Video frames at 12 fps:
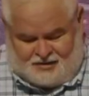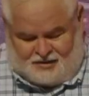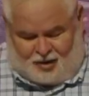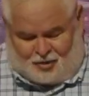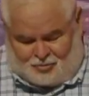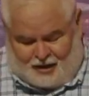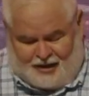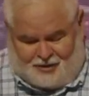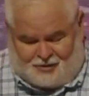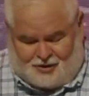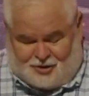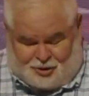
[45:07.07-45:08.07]
Our
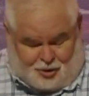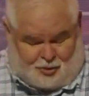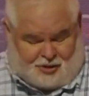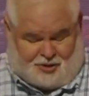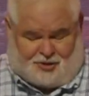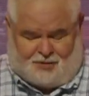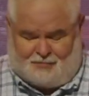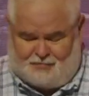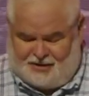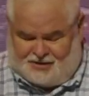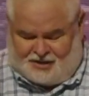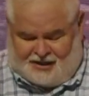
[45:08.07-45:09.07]
writer is Jewish.
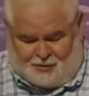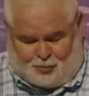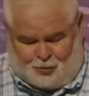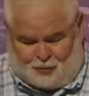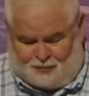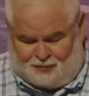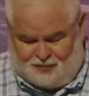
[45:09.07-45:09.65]
He's a Hebrew.